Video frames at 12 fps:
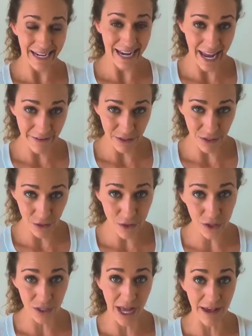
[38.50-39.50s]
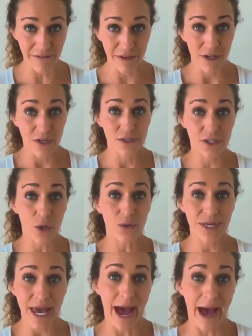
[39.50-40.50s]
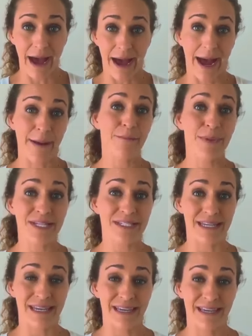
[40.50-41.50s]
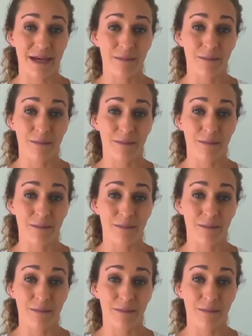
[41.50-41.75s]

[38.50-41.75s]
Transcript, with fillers: and I have a social life, so yeah, I'm busy.